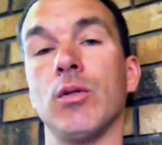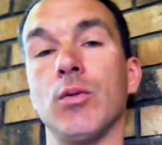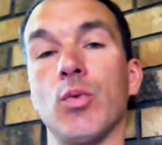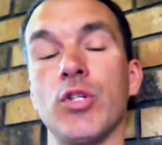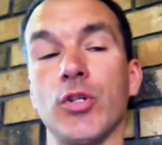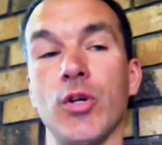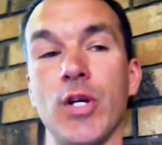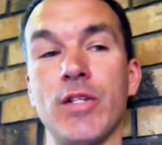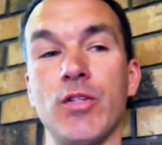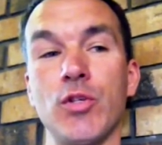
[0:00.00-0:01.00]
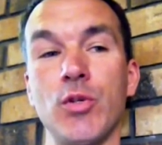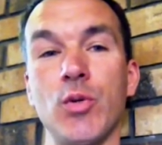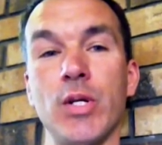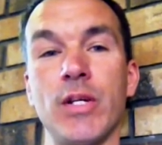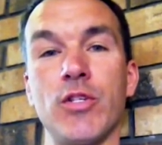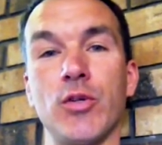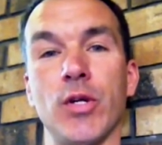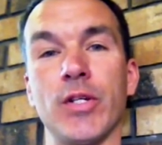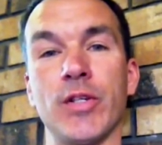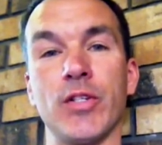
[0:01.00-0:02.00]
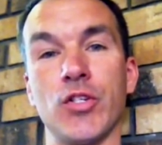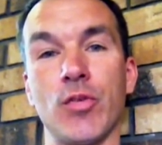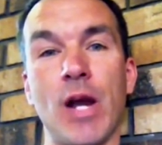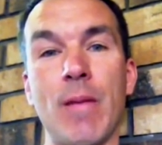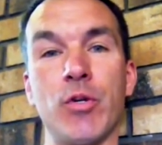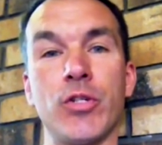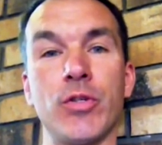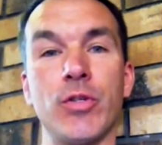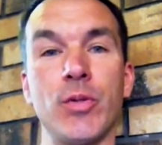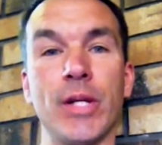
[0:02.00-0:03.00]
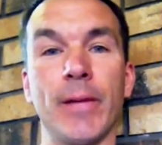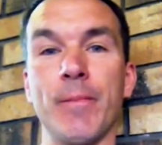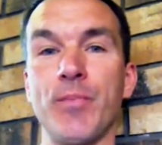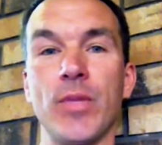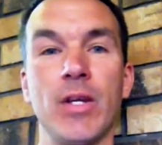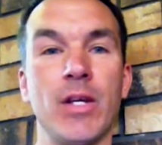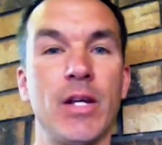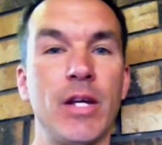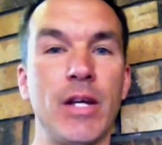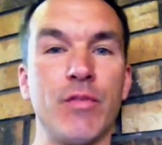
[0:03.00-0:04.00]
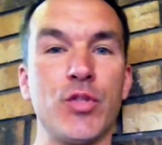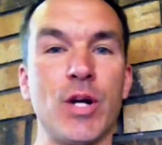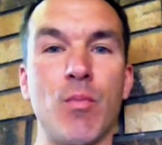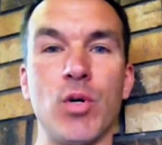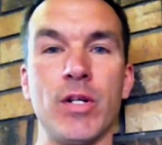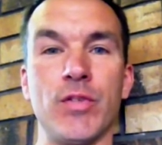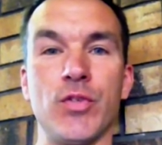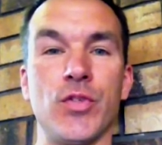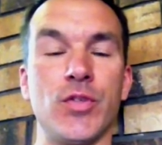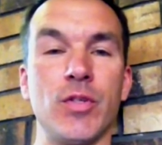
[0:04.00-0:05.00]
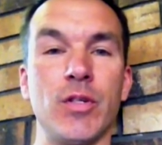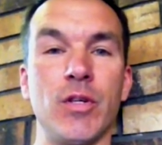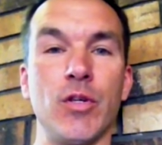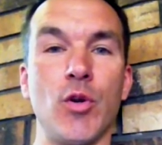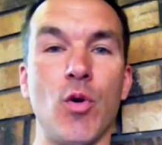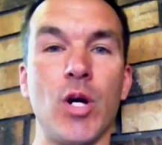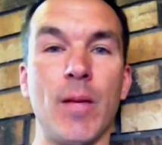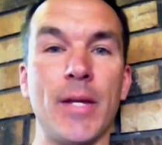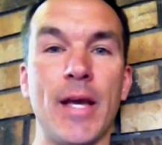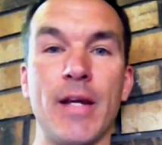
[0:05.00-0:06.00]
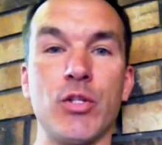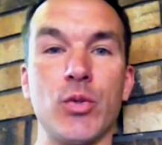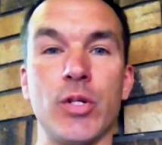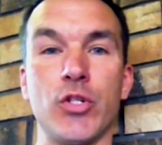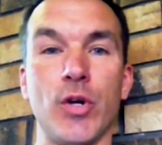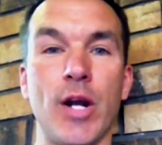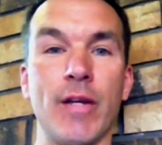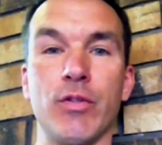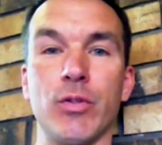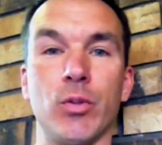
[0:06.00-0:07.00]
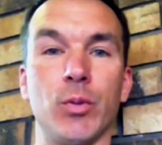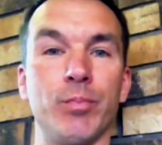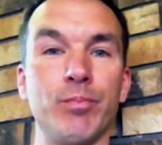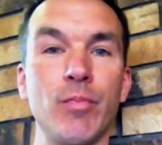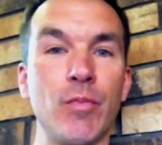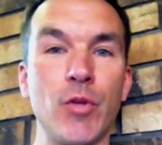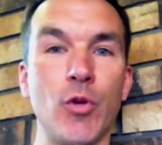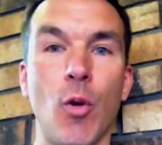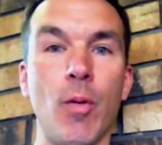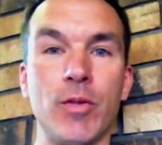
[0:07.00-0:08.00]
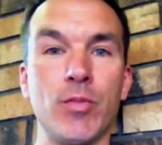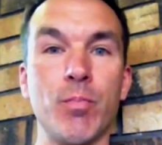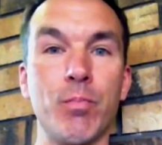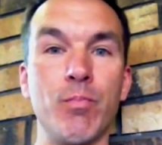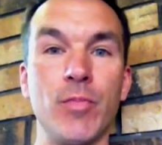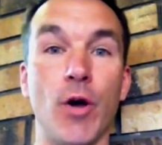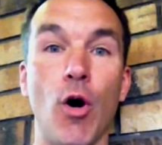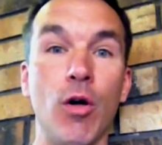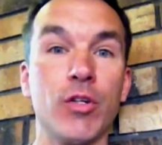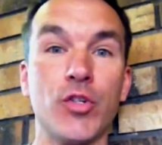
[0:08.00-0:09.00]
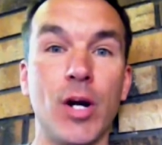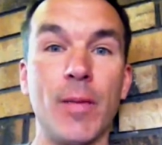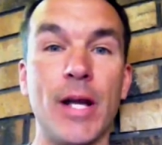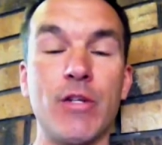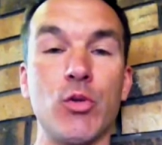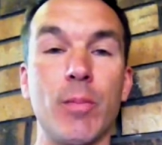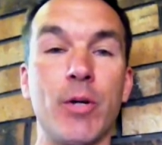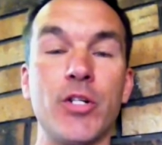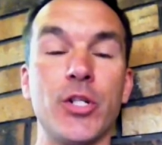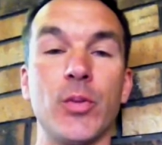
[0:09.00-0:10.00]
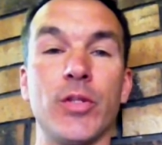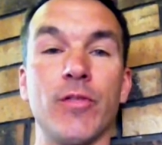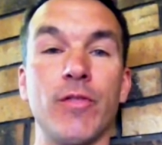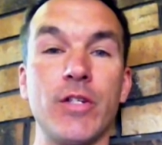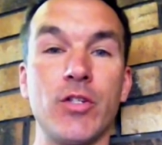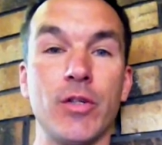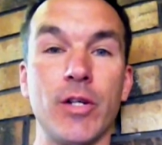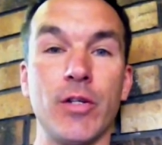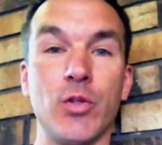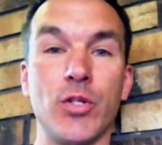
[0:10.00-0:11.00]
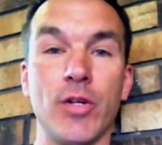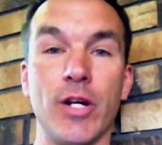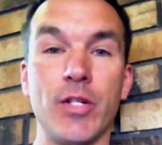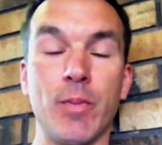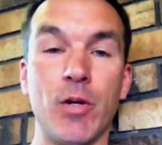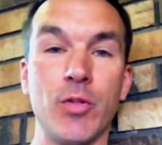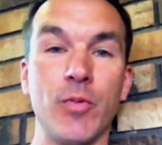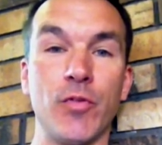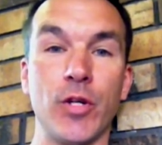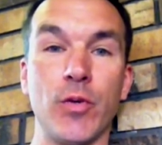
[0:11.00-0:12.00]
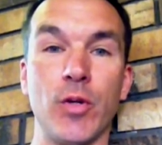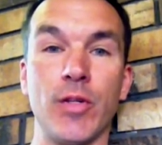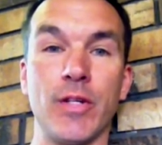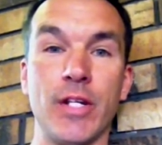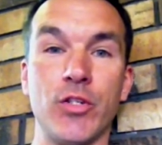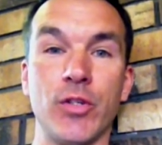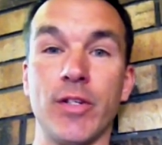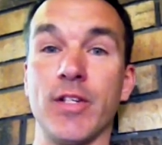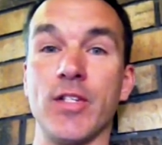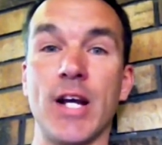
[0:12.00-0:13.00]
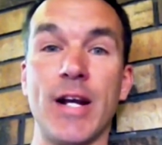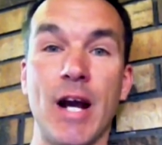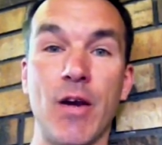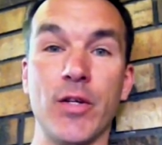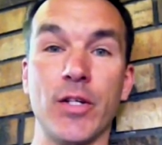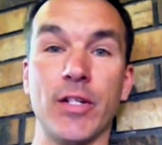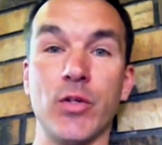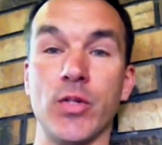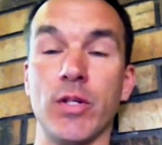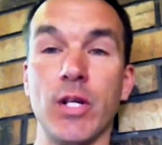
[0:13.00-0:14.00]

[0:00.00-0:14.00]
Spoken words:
What you're going to do is you're going to describe what you're doing. If someone's, coming at you and trying to, the Hulk is coming at you and punching you with your fist, you're going to use your ice powers. Before you roll the dice, you're going to decide how you're going to use it.